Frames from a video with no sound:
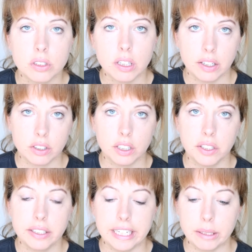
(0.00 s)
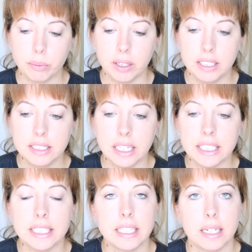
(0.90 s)
color that it was
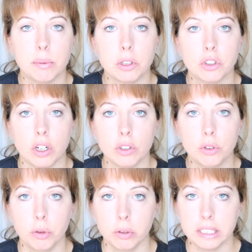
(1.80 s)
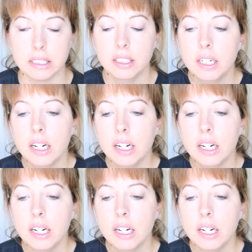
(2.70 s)
and then I will start tooling.